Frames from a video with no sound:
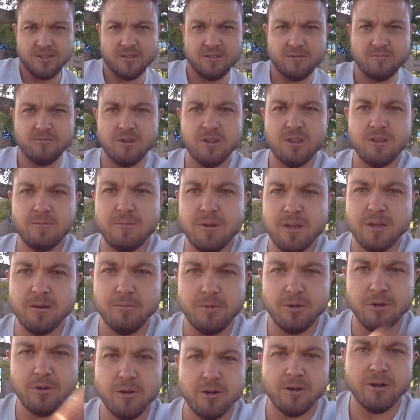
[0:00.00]
on with my
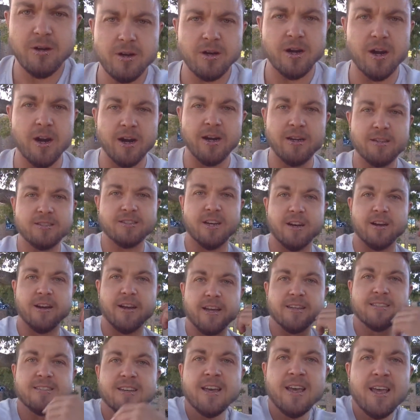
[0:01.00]
computer. All right,
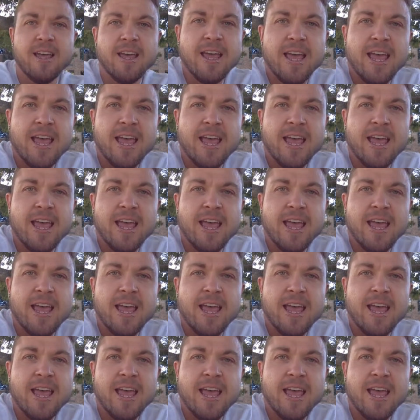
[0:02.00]
sorry, yes.